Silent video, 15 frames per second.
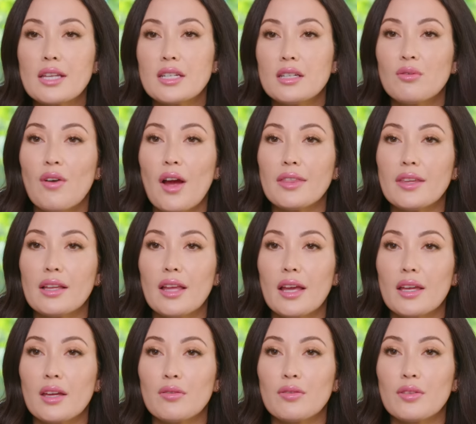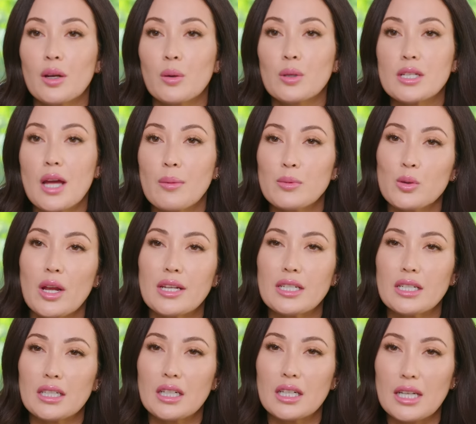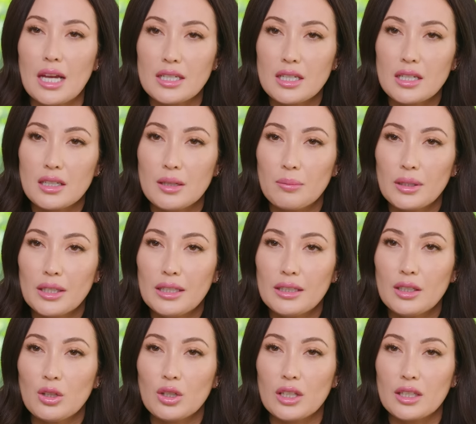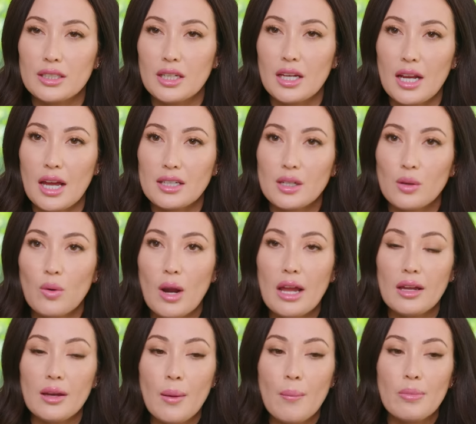I did find that like if there were times when I didn't connect it completely or connect it right,